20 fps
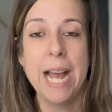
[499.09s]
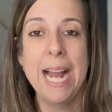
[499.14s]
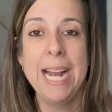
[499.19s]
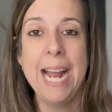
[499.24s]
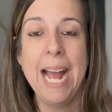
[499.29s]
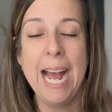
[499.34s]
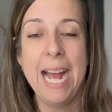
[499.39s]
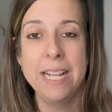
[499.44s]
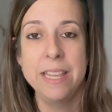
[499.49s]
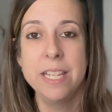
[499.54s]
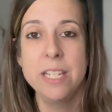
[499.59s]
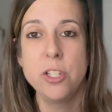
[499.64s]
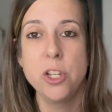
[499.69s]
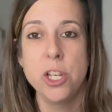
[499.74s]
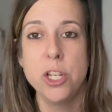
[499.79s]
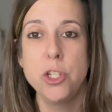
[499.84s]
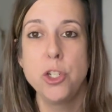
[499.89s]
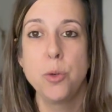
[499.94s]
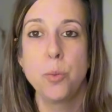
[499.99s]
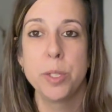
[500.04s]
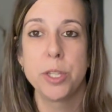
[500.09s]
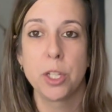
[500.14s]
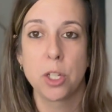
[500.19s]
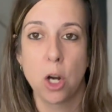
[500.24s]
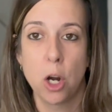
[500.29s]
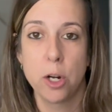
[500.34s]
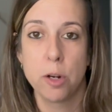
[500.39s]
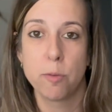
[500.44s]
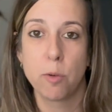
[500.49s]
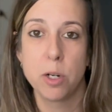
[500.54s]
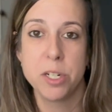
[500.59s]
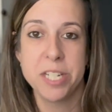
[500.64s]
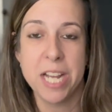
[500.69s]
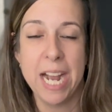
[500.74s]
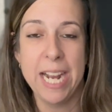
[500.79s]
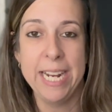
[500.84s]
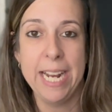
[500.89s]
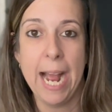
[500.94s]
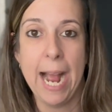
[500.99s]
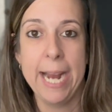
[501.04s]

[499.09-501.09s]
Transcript: I had this issue with the carnivore diet.